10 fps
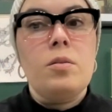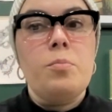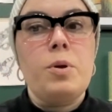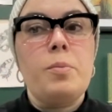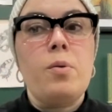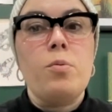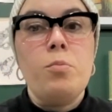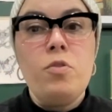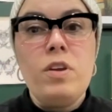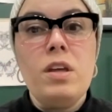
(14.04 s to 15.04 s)
but about
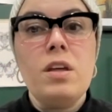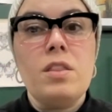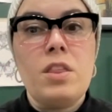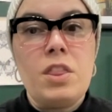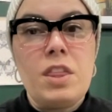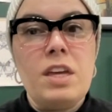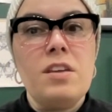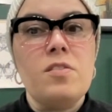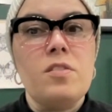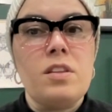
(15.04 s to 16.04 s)
removing the things